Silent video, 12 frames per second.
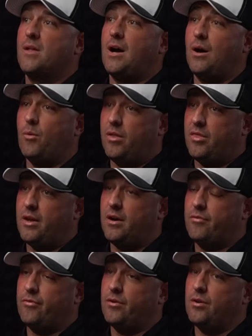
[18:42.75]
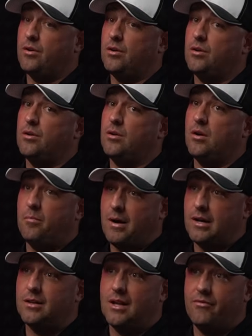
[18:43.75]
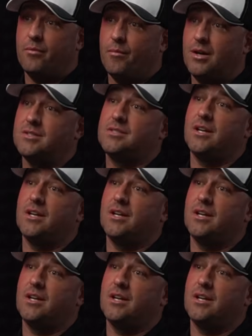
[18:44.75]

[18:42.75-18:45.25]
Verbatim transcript: I went there for about 11 months,